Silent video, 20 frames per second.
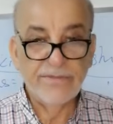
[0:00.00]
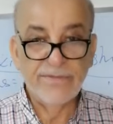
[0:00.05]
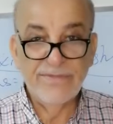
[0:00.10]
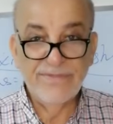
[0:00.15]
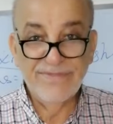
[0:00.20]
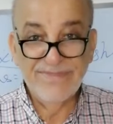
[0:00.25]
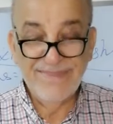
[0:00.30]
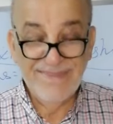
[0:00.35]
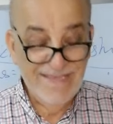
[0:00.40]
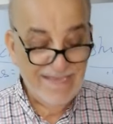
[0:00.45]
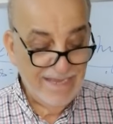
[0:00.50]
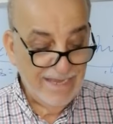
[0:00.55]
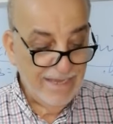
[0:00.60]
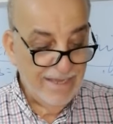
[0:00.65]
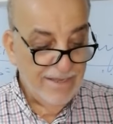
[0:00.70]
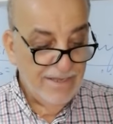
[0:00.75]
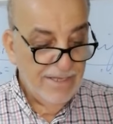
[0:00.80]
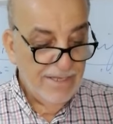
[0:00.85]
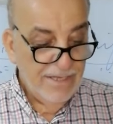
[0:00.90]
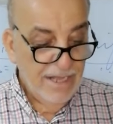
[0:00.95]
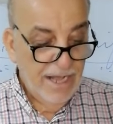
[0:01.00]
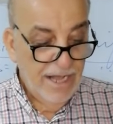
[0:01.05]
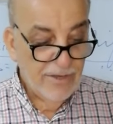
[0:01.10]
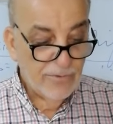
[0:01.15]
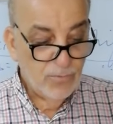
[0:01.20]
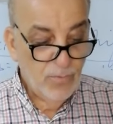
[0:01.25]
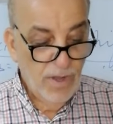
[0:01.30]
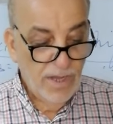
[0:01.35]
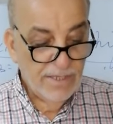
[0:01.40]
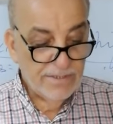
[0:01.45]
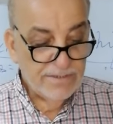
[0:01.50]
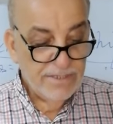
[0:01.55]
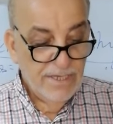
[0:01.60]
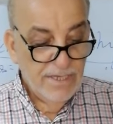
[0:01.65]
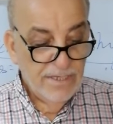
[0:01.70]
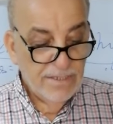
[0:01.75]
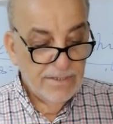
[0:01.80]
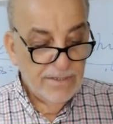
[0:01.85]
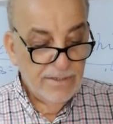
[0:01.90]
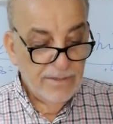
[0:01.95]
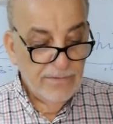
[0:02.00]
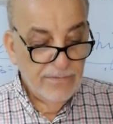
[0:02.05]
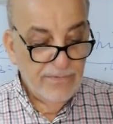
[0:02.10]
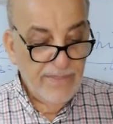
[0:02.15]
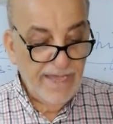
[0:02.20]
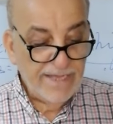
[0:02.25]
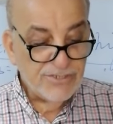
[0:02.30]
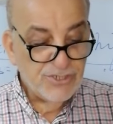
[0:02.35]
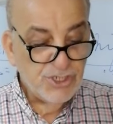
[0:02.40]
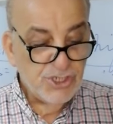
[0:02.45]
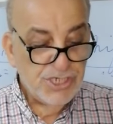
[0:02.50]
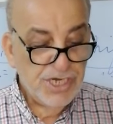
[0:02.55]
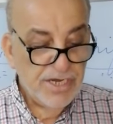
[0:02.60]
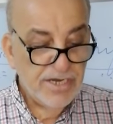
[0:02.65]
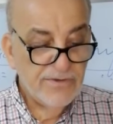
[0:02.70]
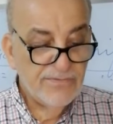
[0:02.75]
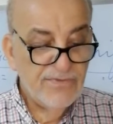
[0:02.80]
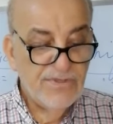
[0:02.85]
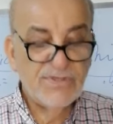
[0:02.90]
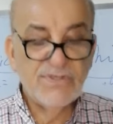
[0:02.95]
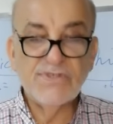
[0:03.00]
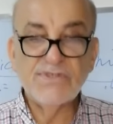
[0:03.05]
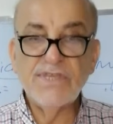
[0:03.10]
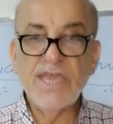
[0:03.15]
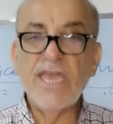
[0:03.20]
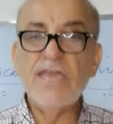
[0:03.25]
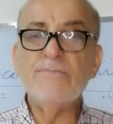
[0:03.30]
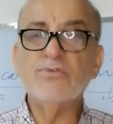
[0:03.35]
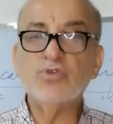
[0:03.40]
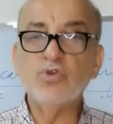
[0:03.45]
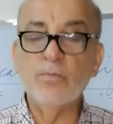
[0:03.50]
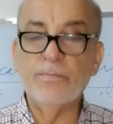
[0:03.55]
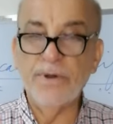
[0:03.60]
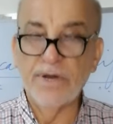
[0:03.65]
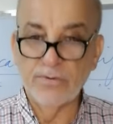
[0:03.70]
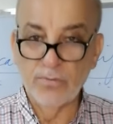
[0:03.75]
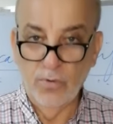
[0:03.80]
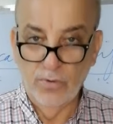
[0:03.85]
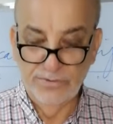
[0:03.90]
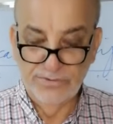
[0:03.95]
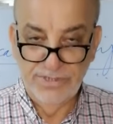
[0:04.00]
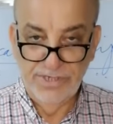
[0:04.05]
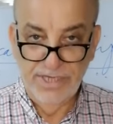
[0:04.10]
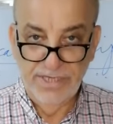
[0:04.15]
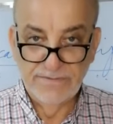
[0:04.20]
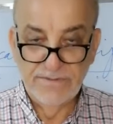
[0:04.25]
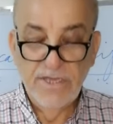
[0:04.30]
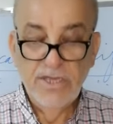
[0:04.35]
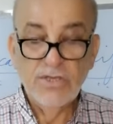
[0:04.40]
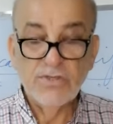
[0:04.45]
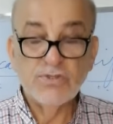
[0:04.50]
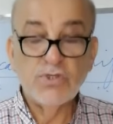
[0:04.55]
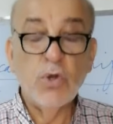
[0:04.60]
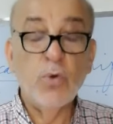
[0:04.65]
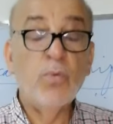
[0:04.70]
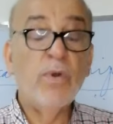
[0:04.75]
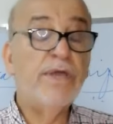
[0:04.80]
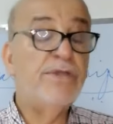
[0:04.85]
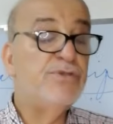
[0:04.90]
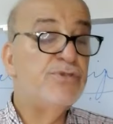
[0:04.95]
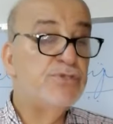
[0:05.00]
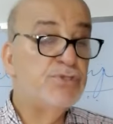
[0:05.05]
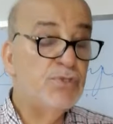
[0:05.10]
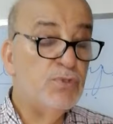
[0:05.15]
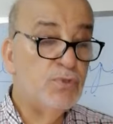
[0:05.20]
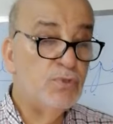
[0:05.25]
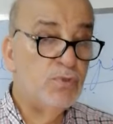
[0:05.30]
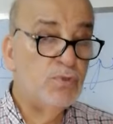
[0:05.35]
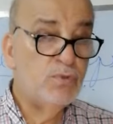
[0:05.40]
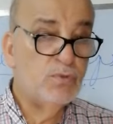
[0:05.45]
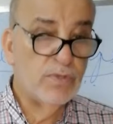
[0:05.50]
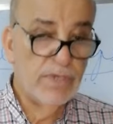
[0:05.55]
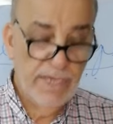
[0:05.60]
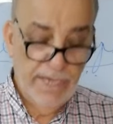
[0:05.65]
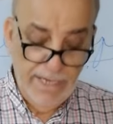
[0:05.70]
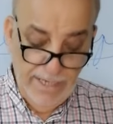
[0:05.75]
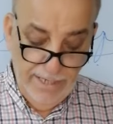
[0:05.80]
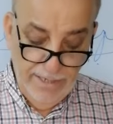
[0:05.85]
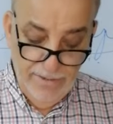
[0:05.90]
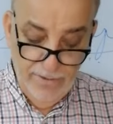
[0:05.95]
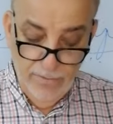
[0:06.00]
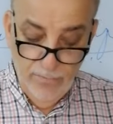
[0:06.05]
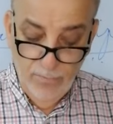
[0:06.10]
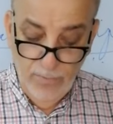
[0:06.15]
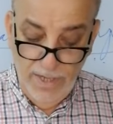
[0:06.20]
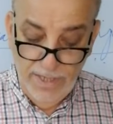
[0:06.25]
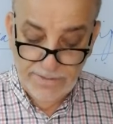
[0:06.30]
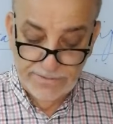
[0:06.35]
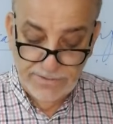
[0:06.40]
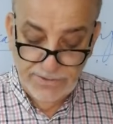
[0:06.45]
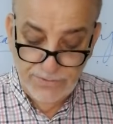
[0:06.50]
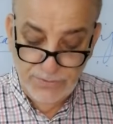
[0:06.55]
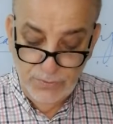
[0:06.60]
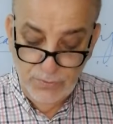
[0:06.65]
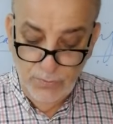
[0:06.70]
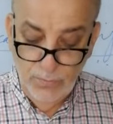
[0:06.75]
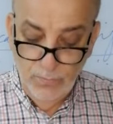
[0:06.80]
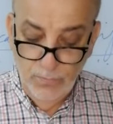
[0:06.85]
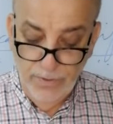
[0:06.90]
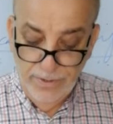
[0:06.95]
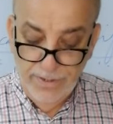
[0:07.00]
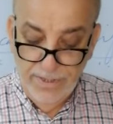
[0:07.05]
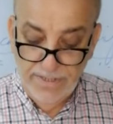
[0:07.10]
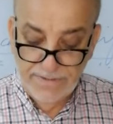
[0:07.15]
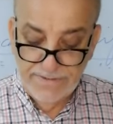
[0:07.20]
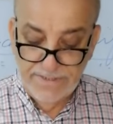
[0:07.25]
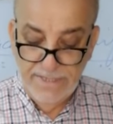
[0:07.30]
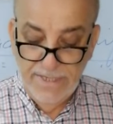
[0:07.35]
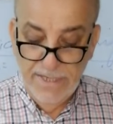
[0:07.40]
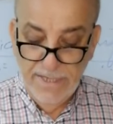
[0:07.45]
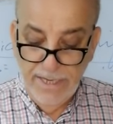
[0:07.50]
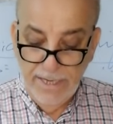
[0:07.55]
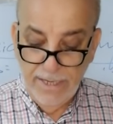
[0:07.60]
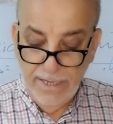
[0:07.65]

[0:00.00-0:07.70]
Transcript: Are what? That share the same superordinate. So when two words